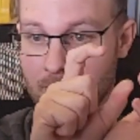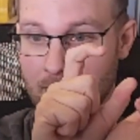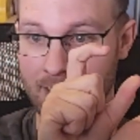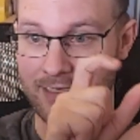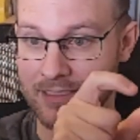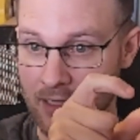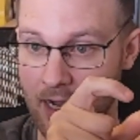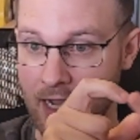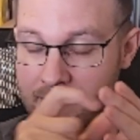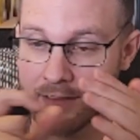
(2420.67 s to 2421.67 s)
and then
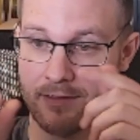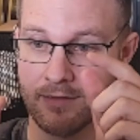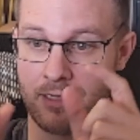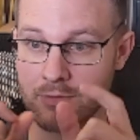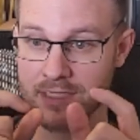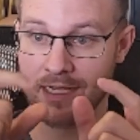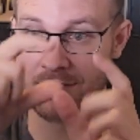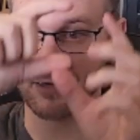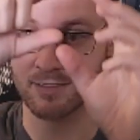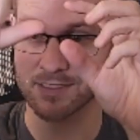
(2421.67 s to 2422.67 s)
dot, now we're saying
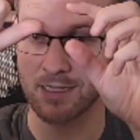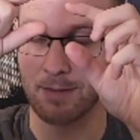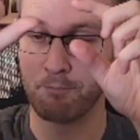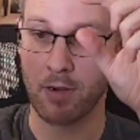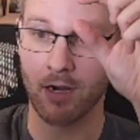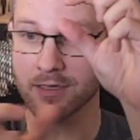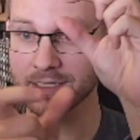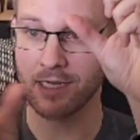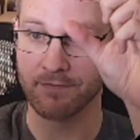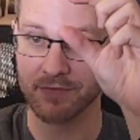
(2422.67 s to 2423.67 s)
there is a part
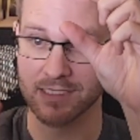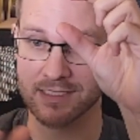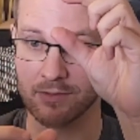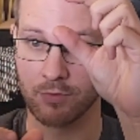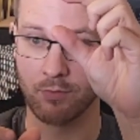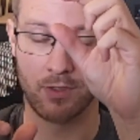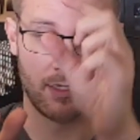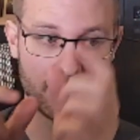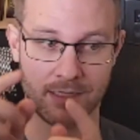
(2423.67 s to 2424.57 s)
of this that we want,